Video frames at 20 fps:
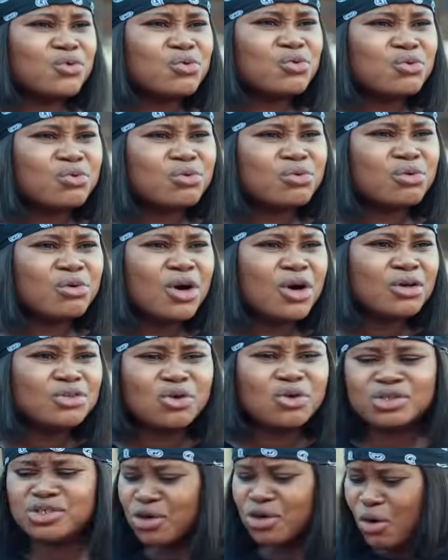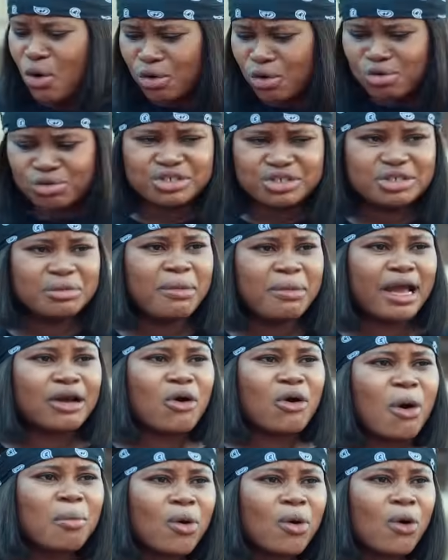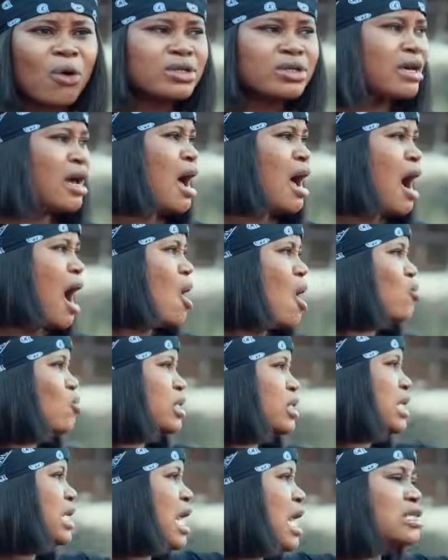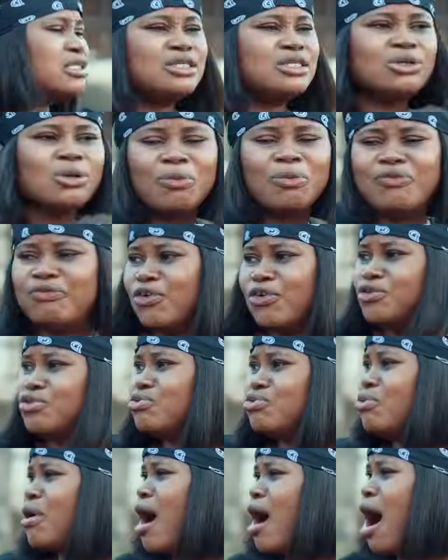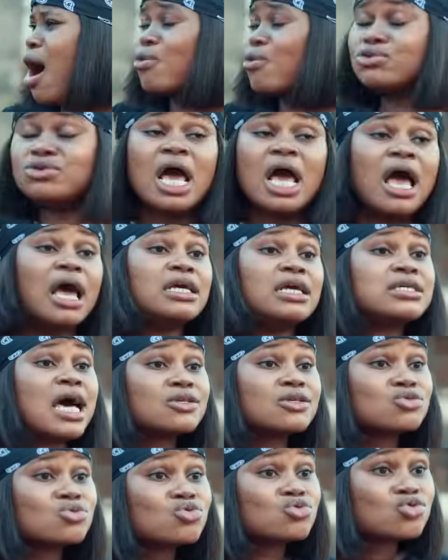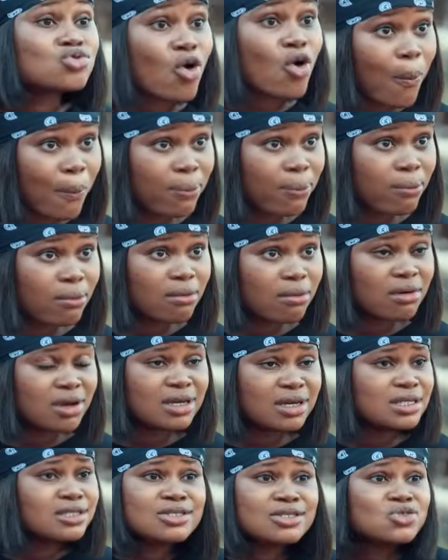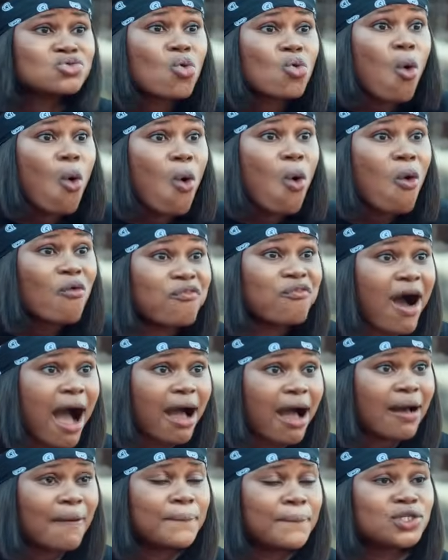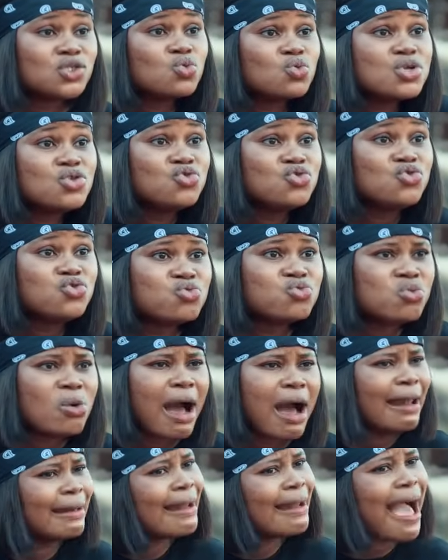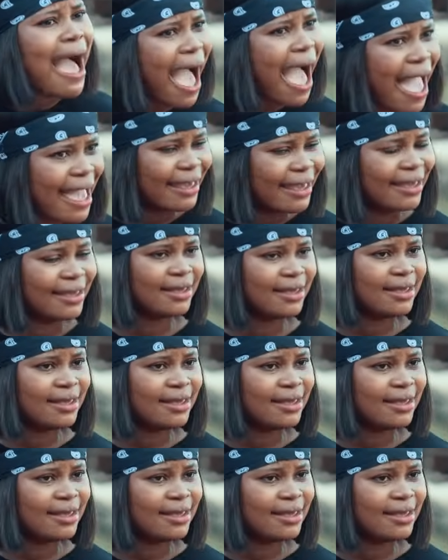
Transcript: you, you're the cockroach in my cupboard, I will kill antelope for you, I will do, it has to stop. It is over between you and I.